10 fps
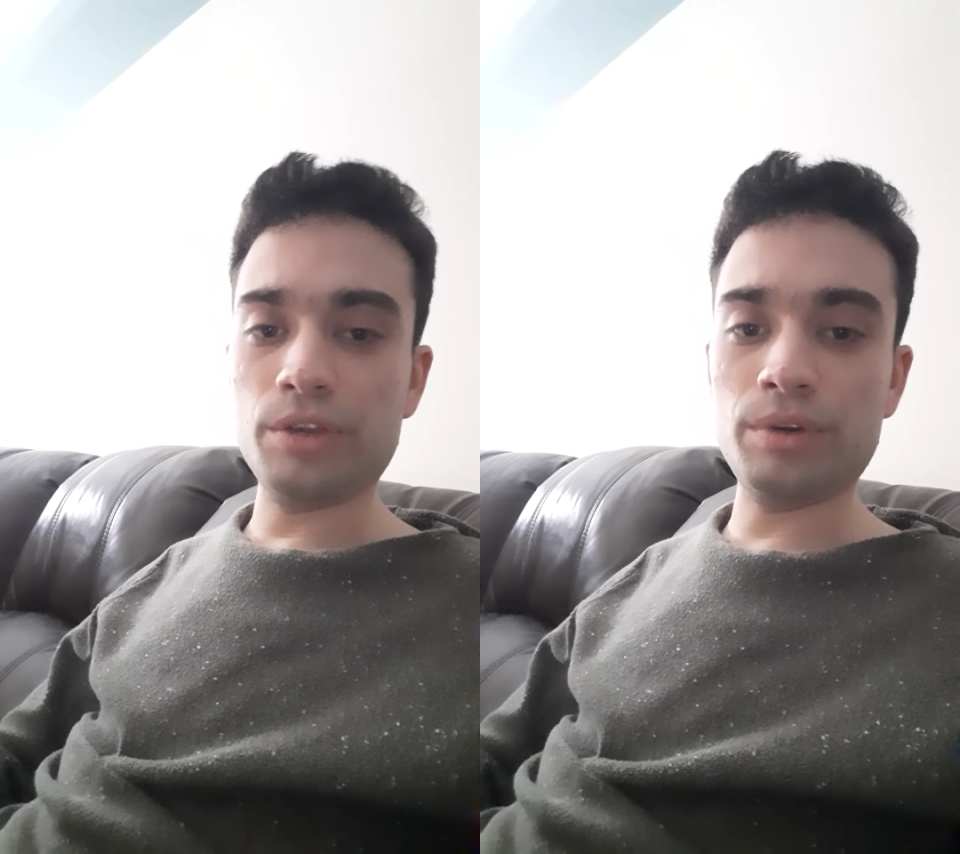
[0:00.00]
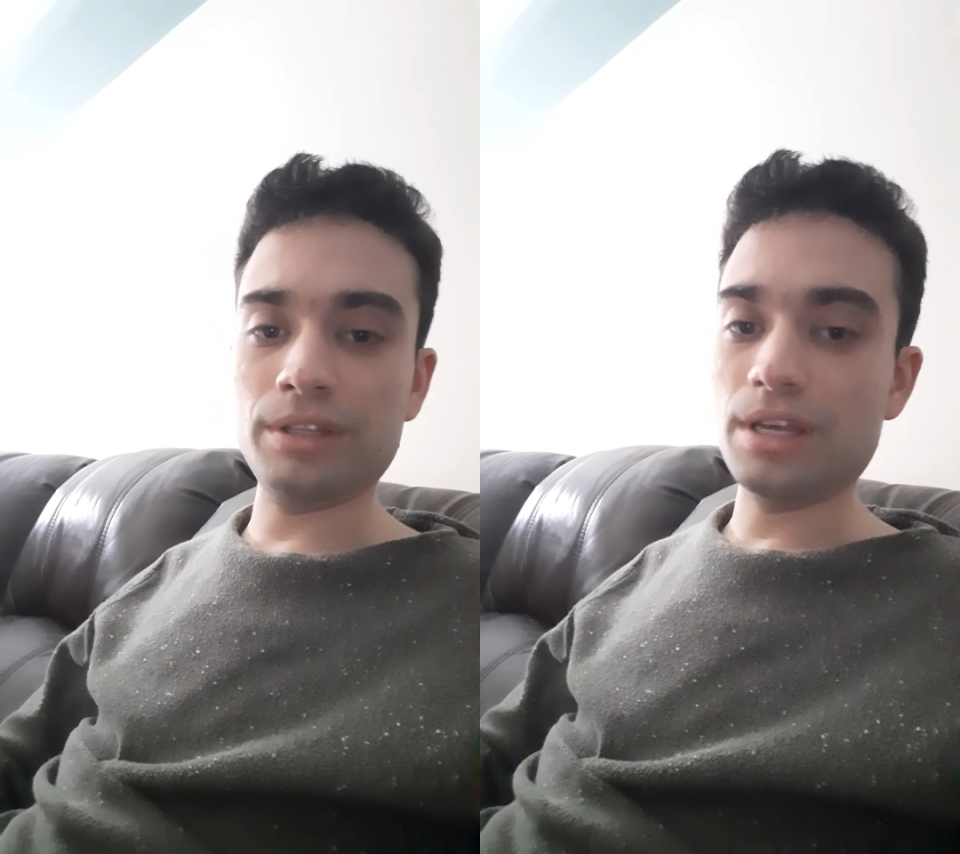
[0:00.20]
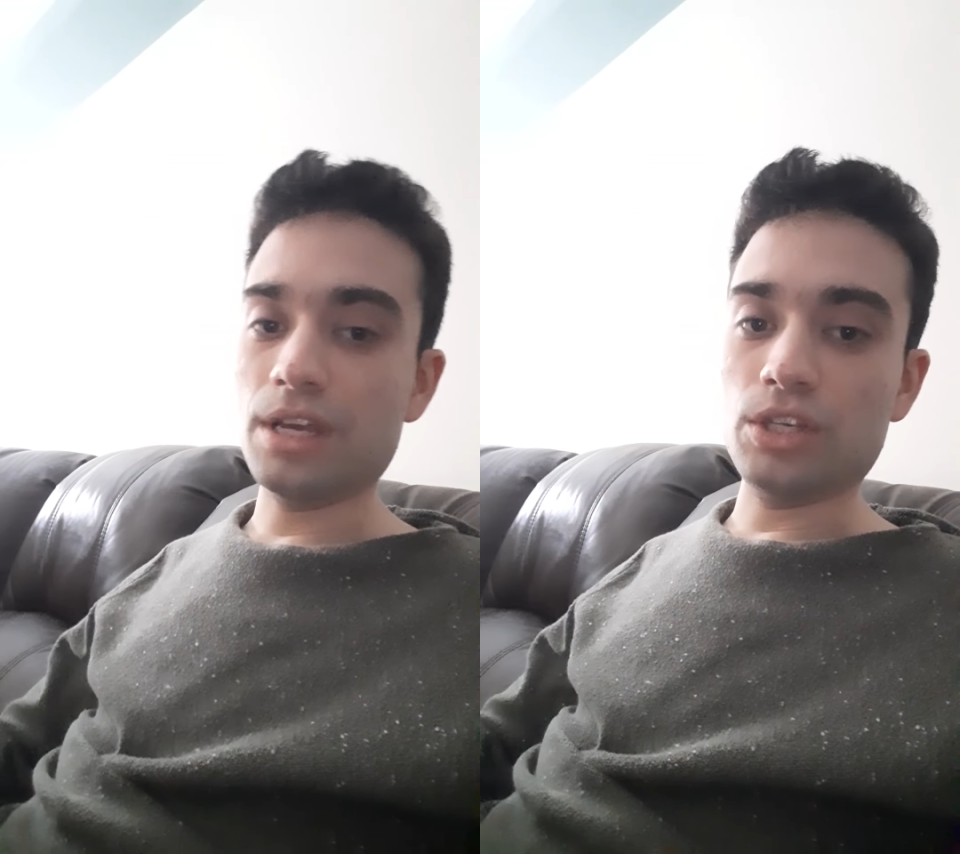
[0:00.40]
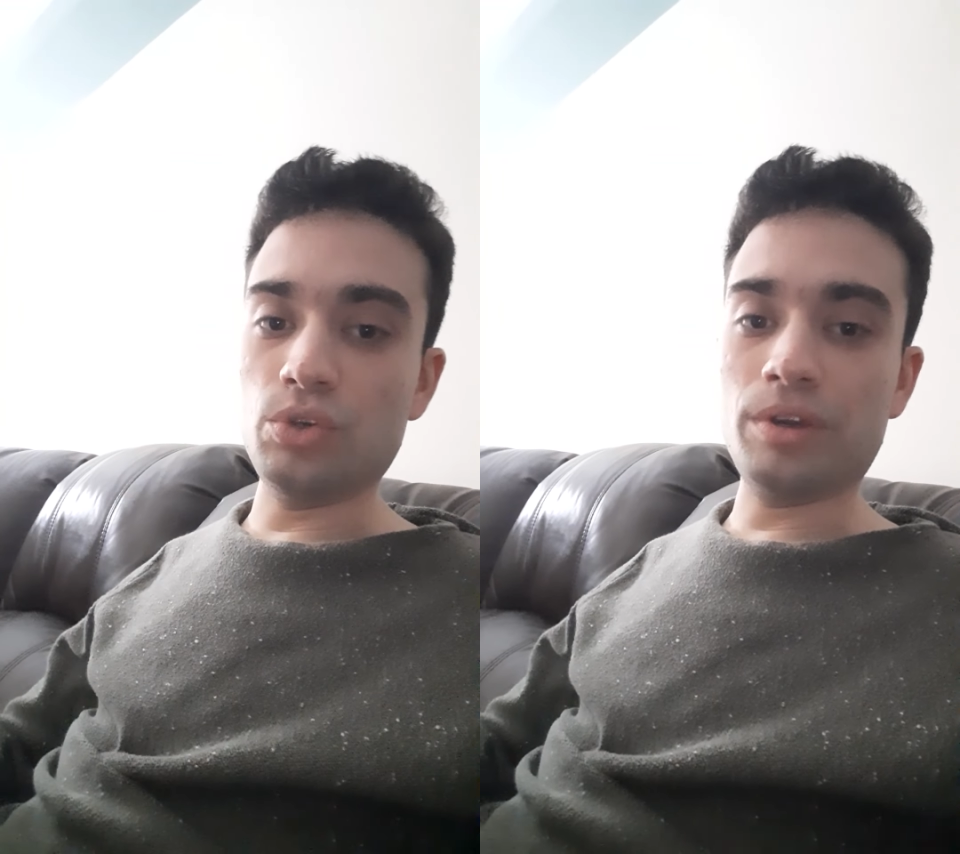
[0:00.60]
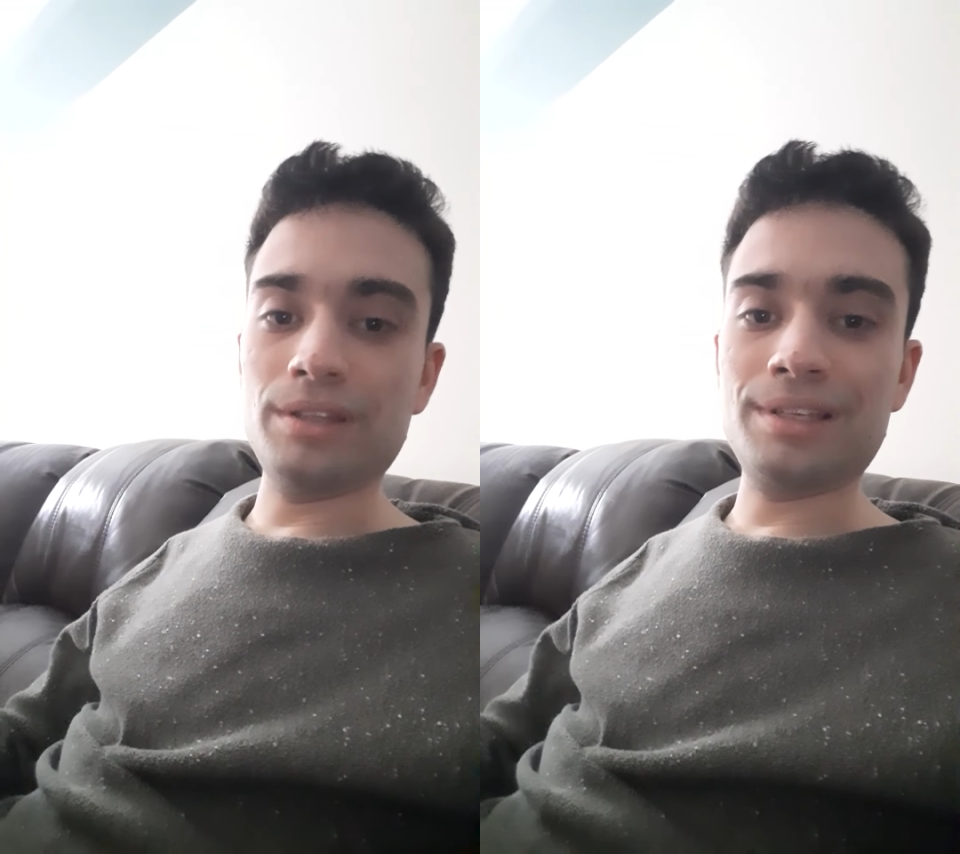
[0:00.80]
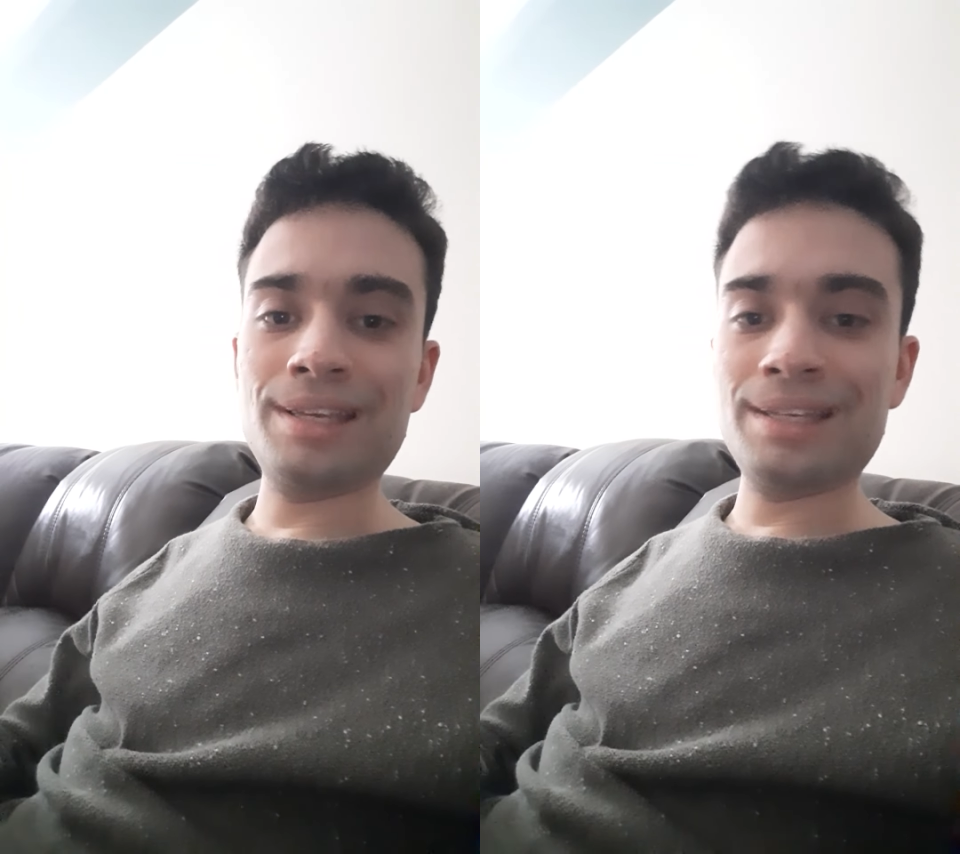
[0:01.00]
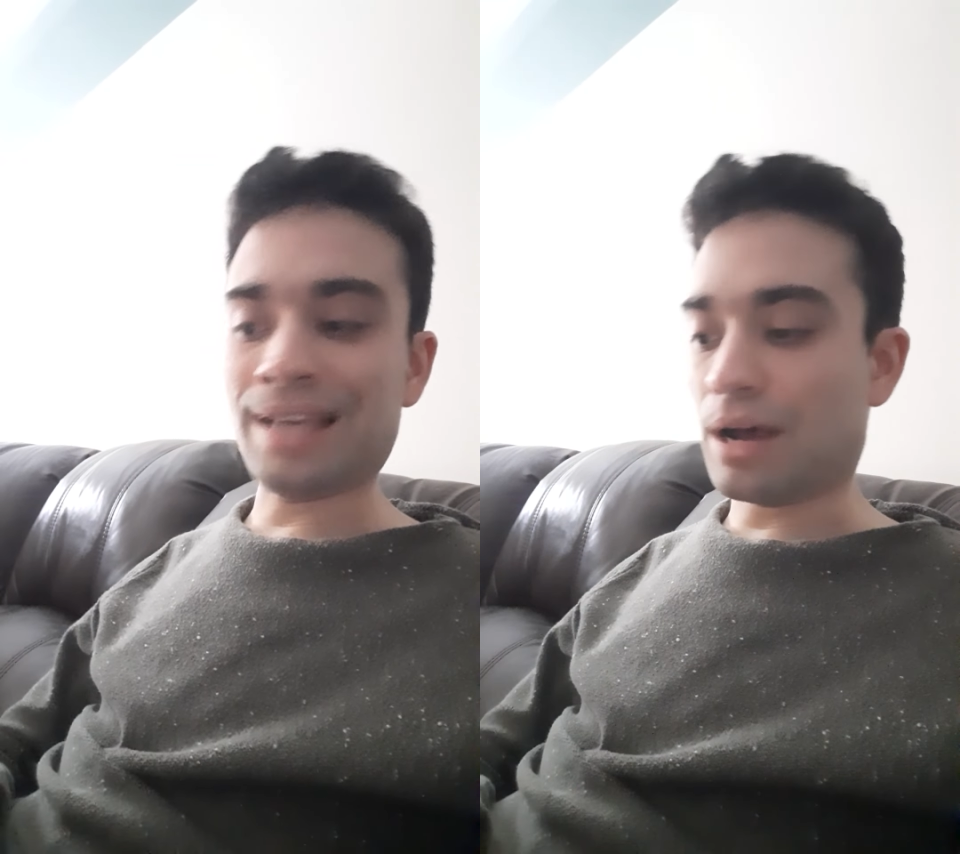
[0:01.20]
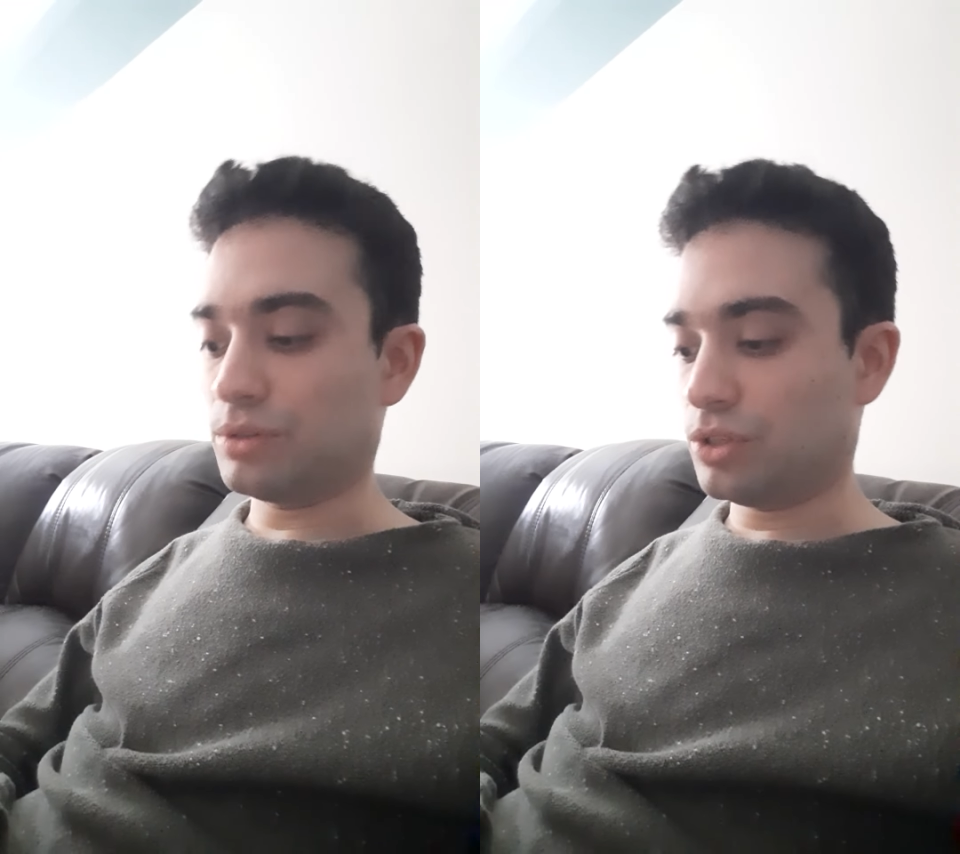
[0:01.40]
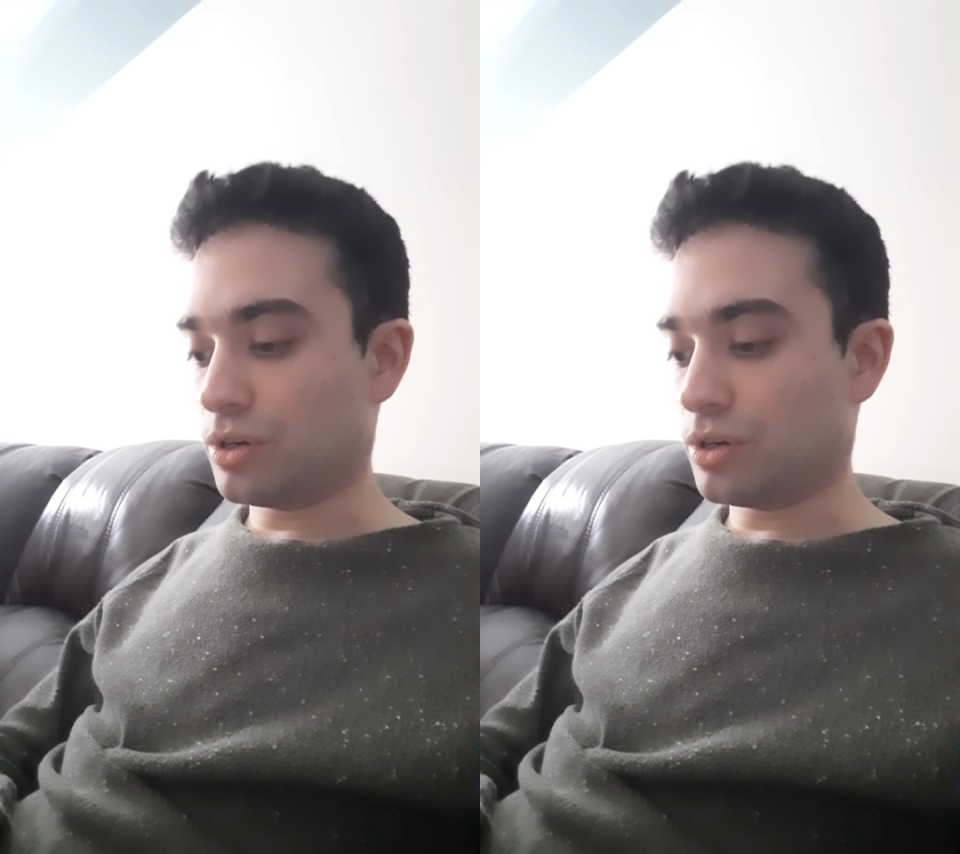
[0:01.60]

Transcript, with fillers: You can you can count